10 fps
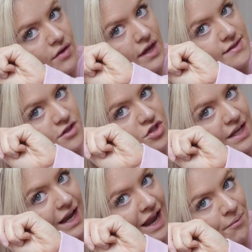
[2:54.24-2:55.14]
instead of just
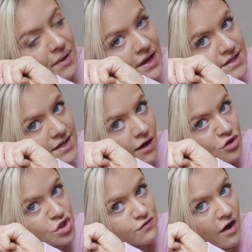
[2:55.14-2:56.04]
clamping it down,
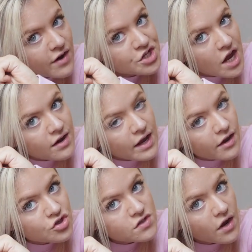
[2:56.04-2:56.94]
just very gently to
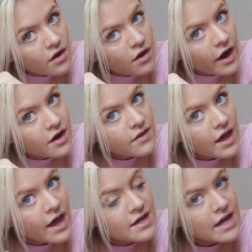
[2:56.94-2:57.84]
just like guide the
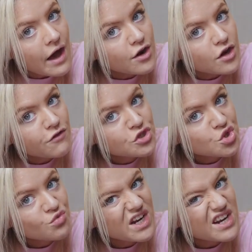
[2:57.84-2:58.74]
hair down. And if you do
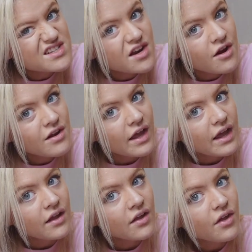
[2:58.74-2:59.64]
it really
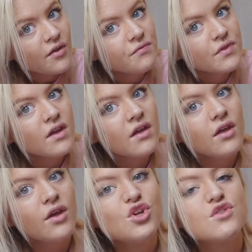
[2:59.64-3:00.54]
slowly,
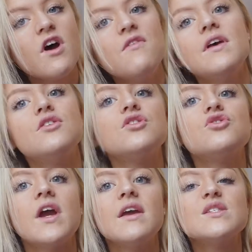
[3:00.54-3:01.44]
you just find that it just
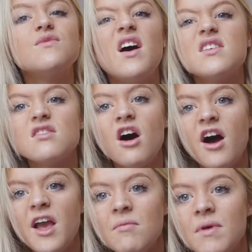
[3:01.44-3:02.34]
straightens first
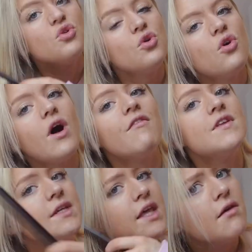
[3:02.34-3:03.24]
time. You're not having
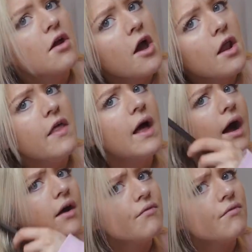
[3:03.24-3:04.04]
to keep going like that,